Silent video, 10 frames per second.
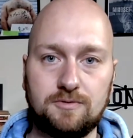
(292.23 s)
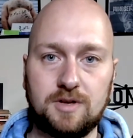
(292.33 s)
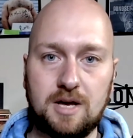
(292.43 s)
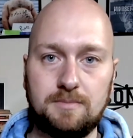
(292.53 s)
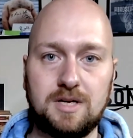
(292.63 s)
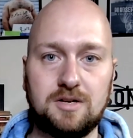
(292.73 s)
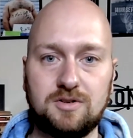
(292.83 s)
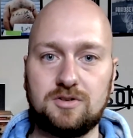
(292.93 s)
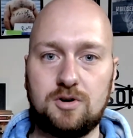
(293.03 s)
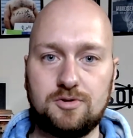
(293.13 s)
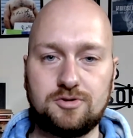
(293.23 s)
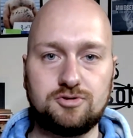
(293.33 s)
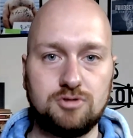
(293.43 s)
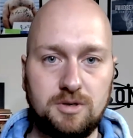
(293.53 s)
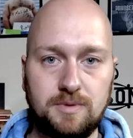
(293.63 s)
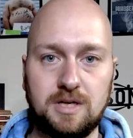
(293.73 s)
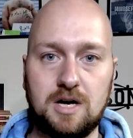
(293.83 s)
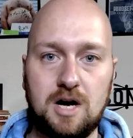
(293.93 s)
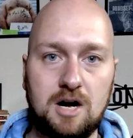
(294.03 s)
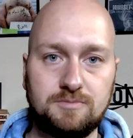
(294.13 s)
that because it's all streaming
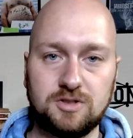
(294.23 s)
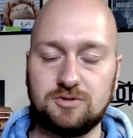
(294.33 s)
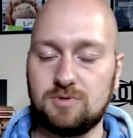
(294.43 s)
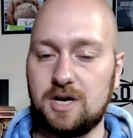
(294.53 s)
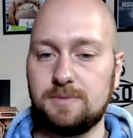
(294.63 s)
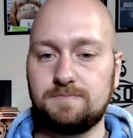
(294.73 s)
options, right?